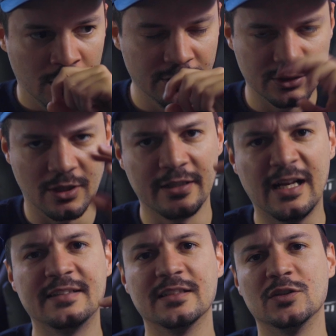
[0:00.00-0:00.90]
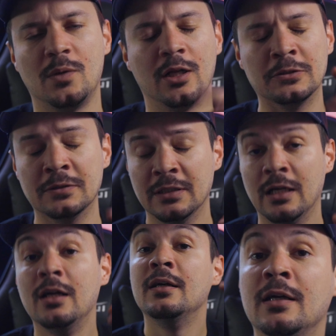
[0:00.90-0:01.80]
sorry, I had to swallow,
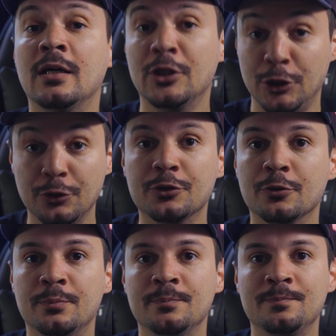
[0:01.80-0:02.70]
YouTube.